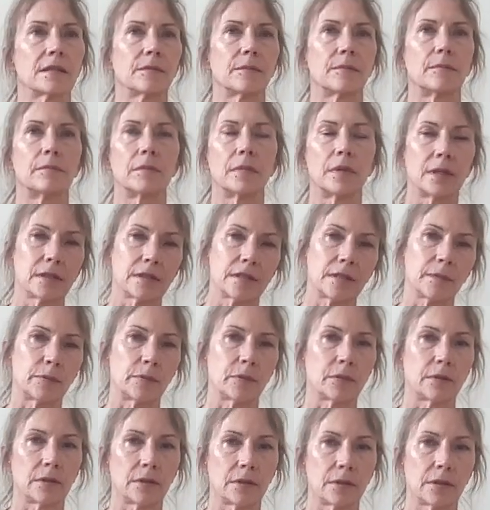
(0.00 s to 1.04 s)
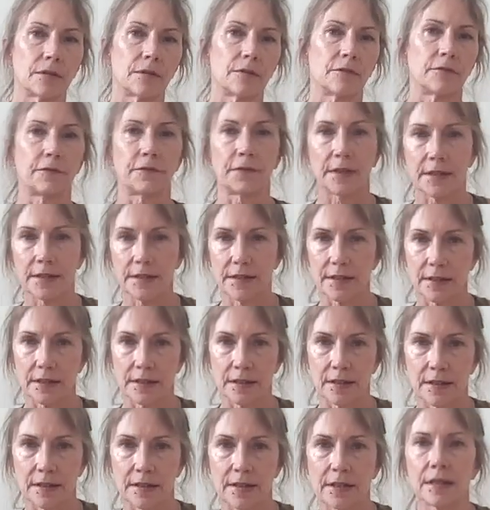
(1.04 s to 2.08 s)
multiple
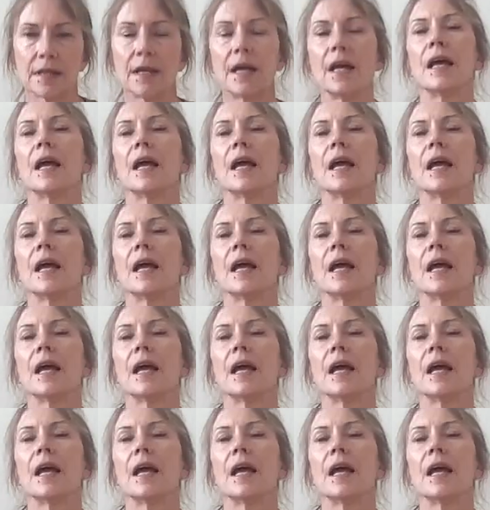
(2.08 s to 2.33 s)
phases,